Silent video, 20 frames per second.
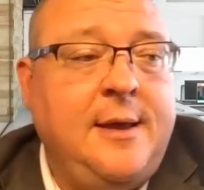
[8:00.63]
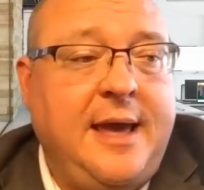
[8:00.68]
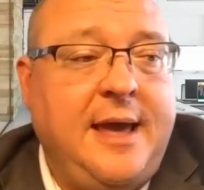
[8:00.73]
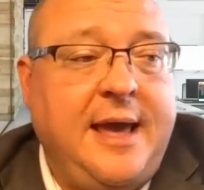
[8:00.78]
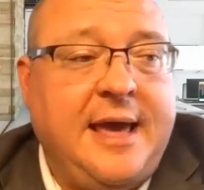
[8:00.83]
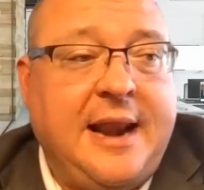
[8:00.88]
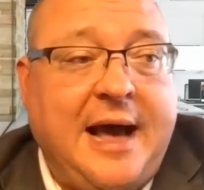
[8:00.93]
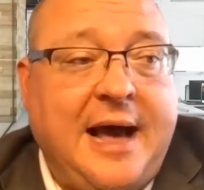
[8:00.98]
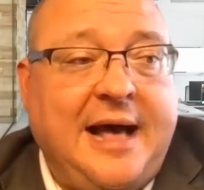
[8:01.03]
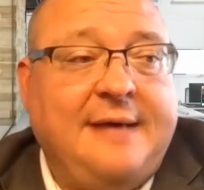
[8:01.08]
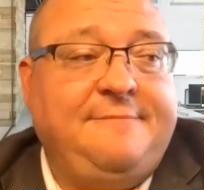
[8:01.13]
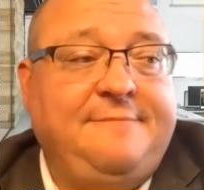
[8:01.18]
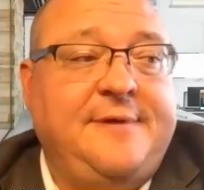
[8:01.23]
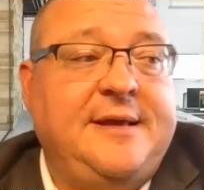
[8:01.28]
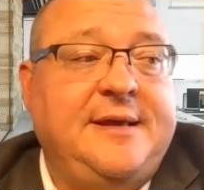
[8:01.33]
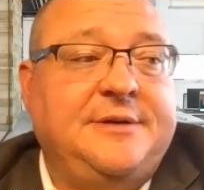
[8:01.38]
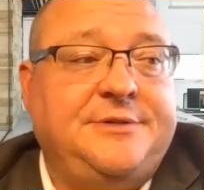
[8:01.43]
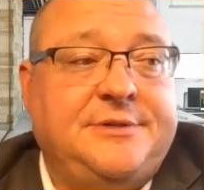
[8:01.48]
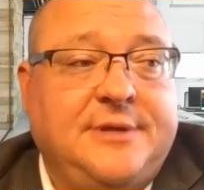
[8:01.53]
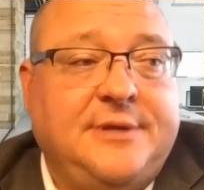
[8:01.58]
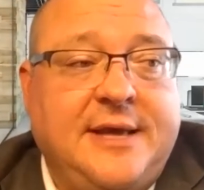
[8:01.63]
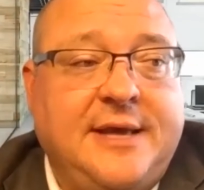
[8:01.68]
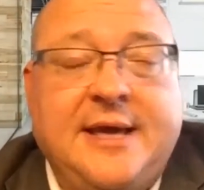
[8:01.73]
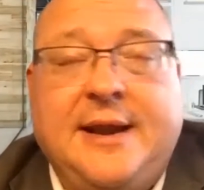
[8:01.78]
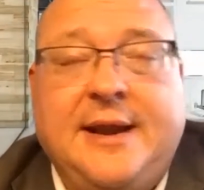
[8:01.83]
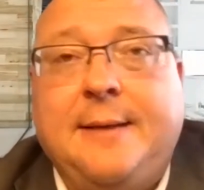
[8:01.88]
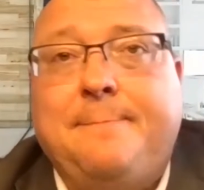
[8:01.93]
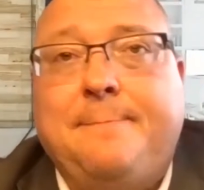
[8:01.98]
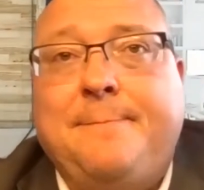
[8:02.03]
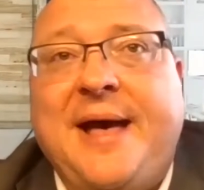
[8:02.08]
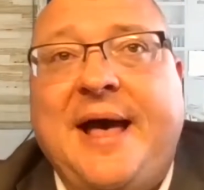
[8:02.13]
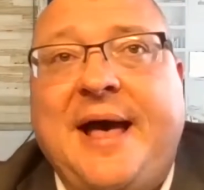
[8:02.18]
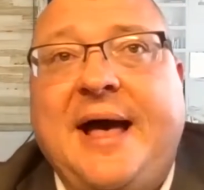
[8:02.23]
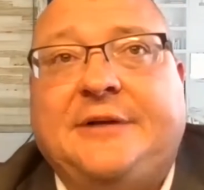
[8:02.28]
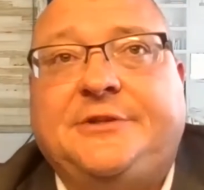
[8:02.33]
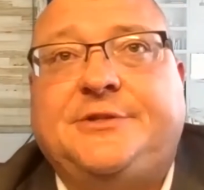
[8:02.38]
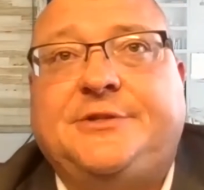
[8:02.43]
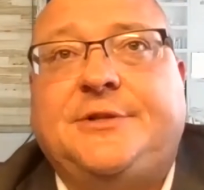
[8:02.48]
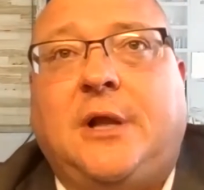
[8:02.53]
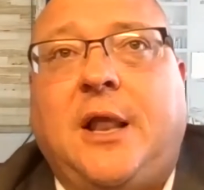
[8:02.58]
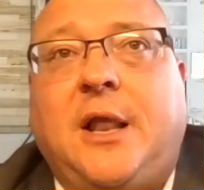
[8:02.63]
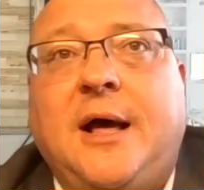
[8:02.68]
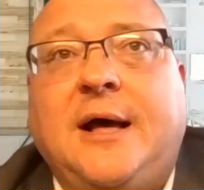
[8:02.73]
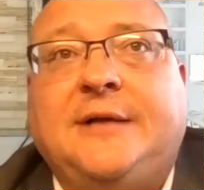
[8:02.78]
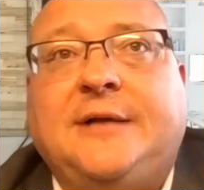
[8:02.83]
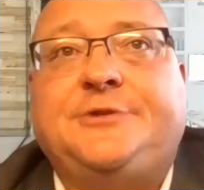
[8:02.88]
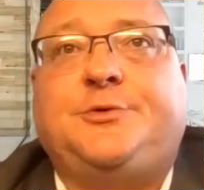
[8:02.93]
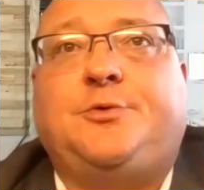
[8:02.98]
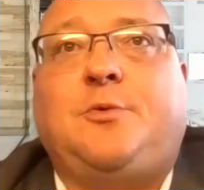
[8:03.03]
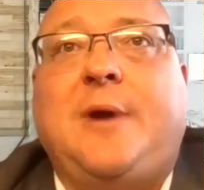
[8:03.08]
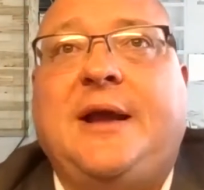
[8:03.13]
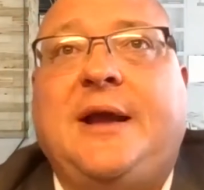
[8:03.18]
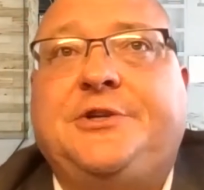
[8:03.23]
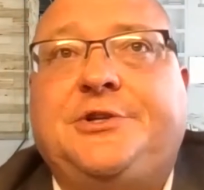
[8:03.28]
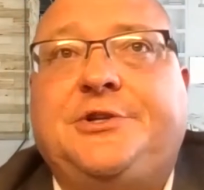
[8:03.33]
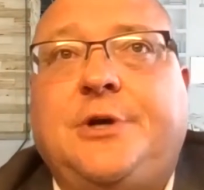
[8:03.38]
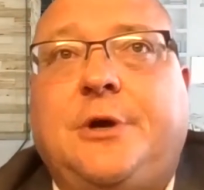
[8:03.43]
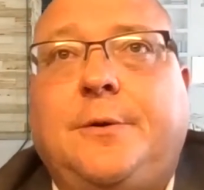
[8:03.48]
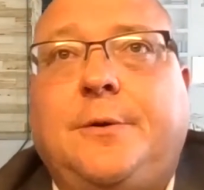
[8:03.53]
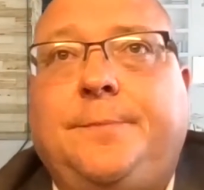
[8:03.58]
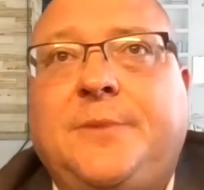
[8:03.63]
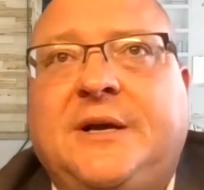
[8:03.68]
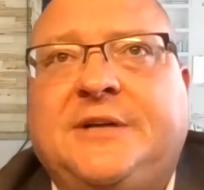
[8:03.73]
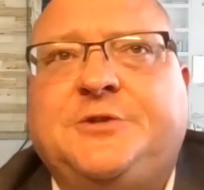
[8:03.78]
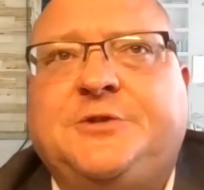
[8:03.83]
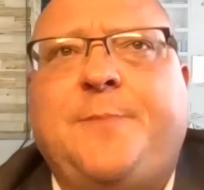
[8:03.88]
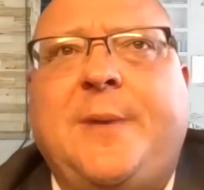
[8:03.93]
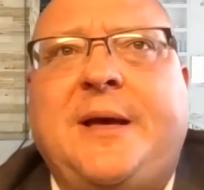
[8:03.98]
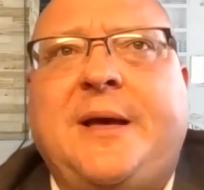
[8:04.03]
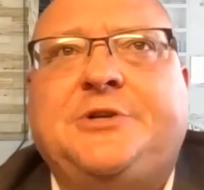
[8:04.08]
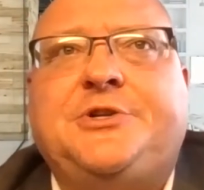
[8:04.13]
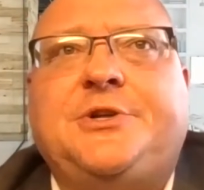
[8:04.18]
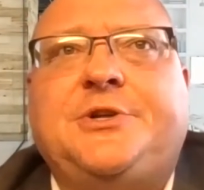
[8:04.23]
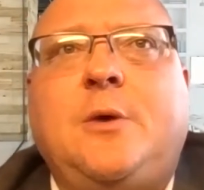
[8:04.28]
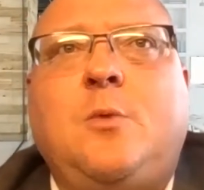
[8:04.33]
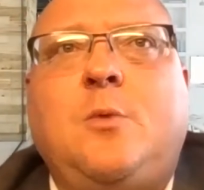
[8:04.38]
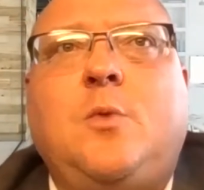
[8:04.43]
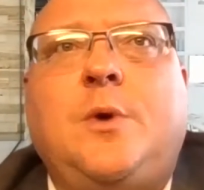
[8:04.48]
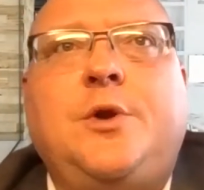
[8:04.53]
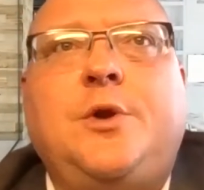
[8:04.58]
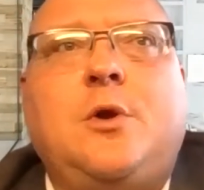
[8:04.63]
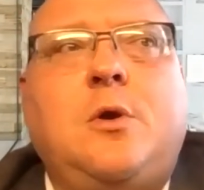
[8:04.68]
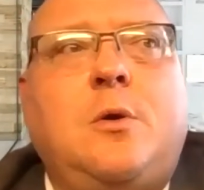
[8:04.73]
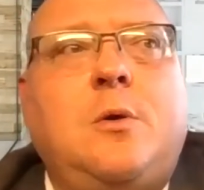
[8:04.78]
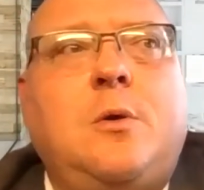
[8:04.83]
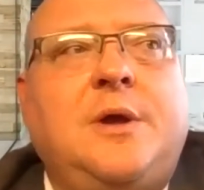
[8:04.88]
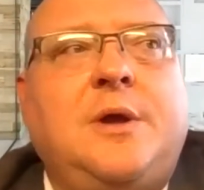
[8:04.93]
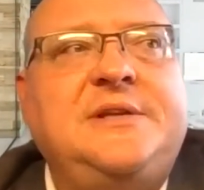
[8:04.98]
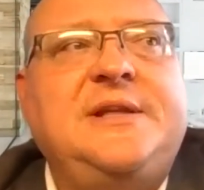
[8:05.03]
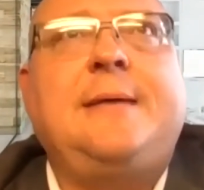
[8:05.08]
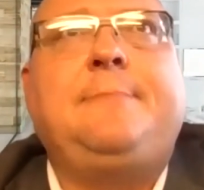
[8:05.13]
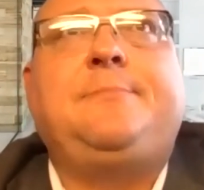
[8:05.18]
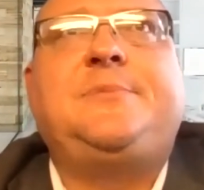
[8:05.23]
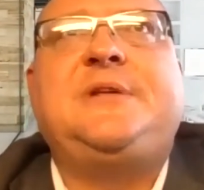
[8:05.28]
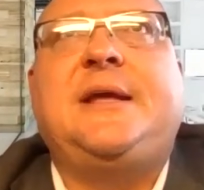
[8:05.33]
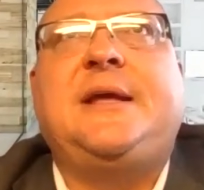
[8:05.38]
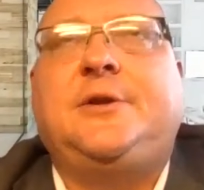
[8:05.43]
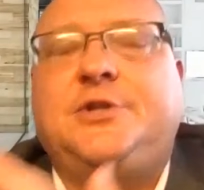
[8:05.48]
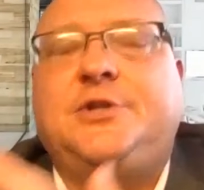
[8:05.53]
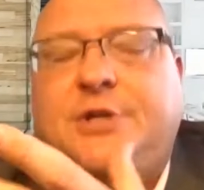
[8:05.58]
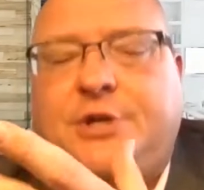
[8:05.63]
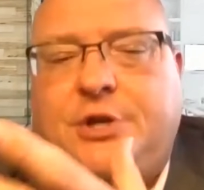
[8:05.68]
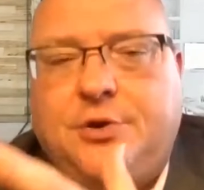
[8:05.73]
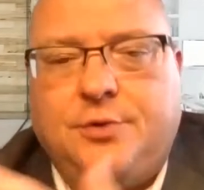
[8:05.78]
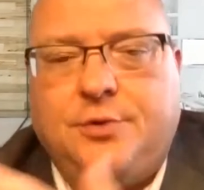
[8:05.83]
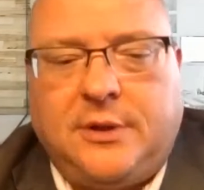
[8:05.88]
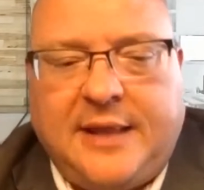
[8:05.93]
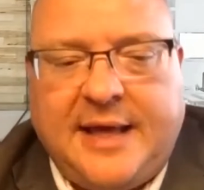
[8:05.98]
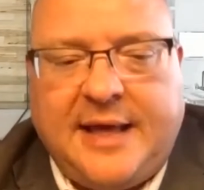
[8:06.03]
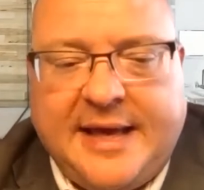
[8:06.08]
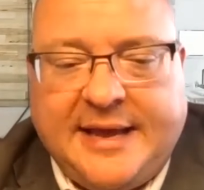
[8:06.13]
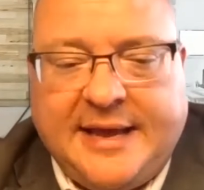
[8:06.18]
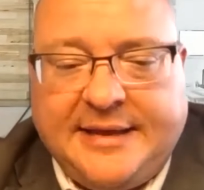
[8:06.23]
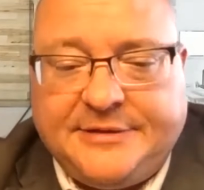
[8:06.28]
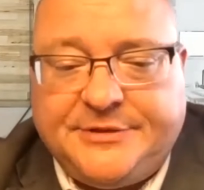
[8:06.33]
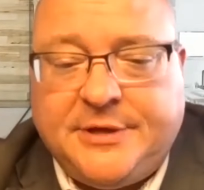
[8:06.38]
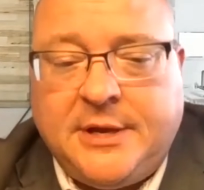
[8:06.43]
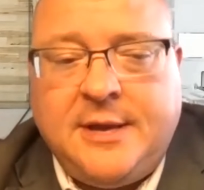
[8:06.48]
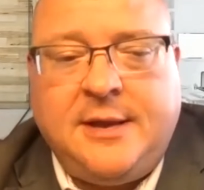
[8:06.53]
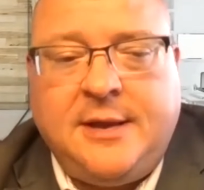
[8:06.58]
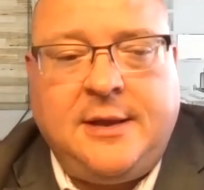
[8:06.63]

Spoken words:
and obviously it impacts the loss ratio, especially when you're attempting to utilize